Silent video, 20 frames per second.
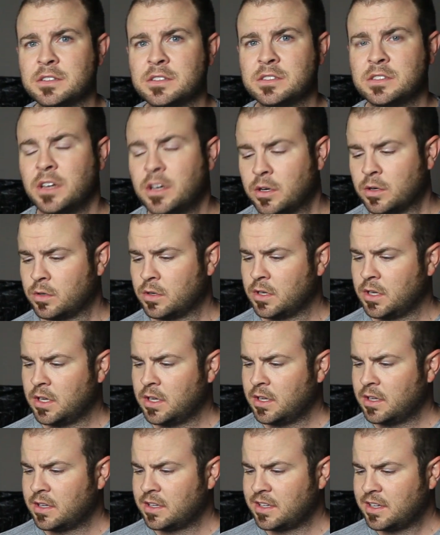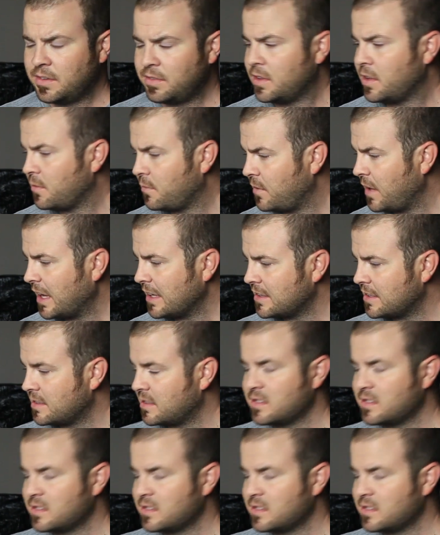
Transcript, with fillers: So, given the fact that